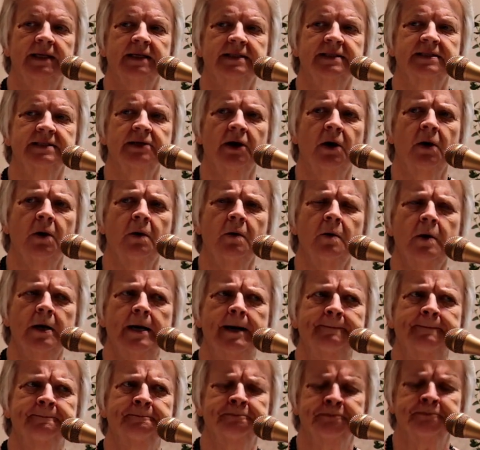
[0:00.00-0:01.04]

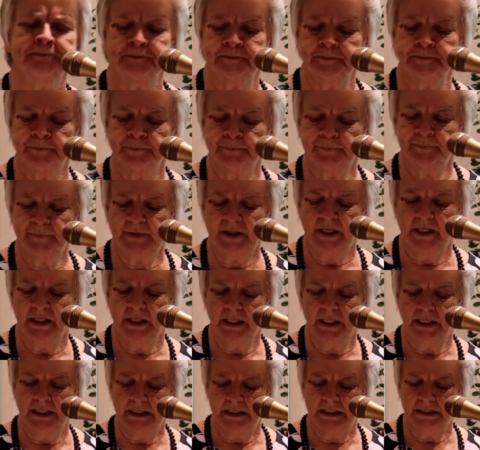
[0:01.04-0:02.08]
So,
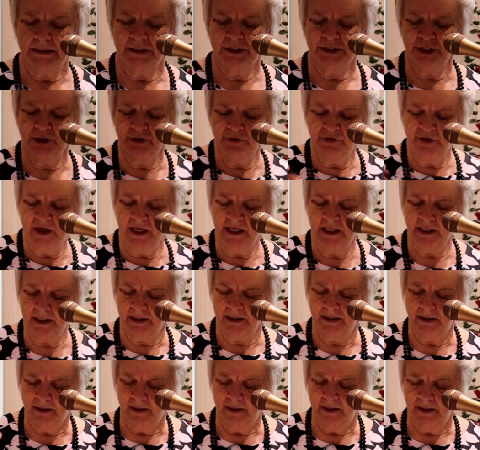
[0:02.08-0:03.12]
do you think
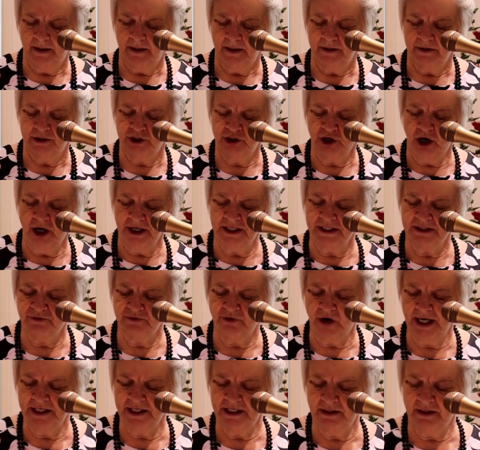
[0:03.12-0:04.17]
John is
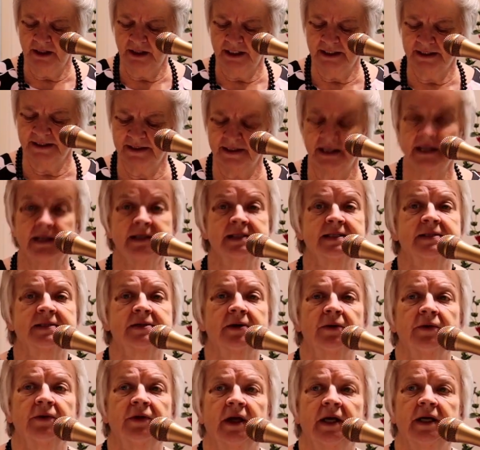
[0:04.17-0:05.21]
writing these things
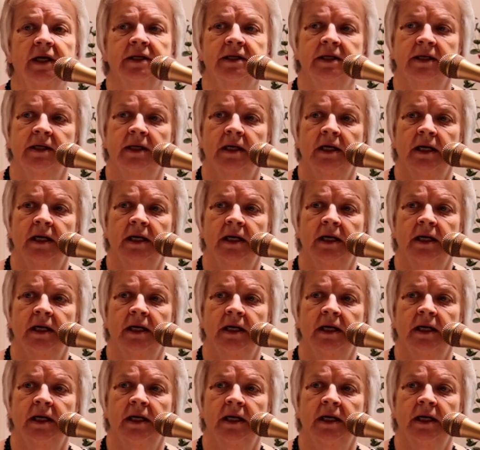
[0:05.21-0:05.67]
so that